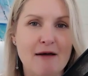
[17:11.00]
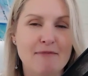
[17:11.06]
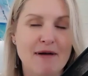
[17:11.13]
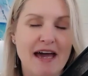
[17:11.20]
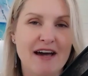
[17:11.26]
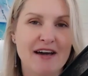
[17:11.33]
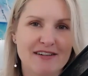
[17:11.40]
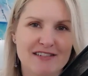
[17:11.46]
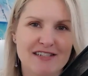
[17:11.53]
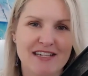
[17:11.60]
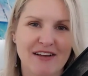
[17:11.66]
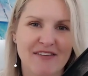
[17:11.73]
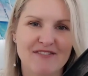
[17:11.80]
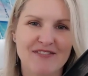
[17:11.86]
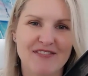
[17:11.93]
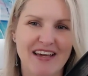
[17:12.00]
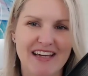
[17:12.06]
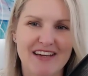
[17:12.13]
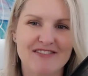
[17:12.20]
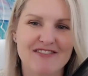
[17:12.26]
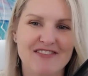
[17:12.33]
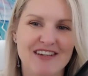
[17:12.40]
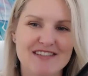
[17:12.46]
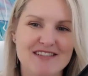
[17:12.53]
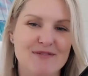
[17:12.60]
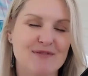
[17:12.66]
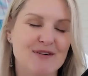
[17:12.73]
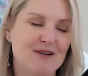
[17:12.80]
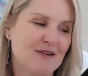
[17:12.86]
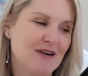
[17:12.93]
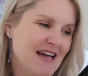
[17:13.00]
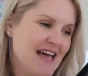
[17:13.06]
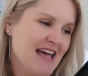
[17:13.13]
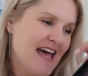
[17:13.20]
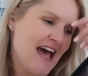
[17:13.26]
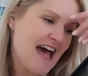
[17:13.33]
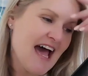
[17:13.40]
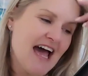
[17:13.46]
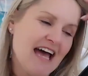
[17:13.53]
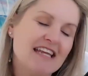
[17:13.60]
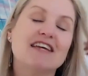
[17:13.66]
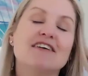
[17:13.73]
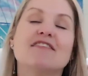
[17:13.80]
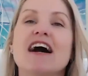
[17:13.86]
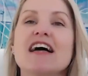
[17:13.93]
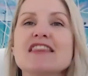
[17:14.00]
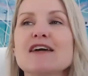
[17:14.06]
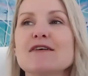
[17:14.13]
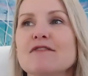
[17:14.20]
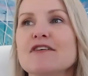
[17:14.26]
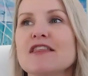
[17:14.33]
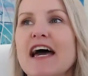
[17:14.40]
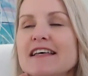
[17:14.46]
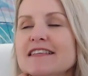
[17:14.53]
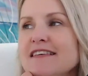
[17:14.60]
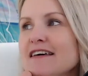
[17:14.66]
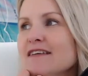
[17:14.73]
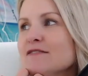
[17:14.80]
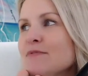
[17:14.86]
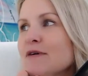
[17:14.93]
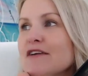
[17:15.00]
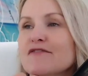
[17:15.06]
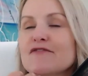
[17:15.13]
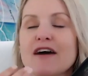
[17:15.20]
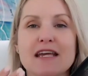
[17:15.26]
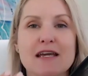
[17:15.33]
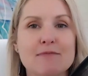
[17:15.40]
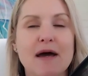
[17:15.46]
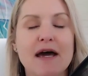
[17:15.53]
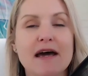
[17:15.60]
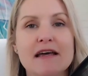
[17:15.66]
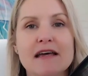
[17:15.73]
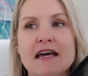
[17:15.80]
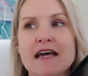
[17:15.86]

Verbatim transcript: about him being visible. And you might think, well, that sounds pretty funny, but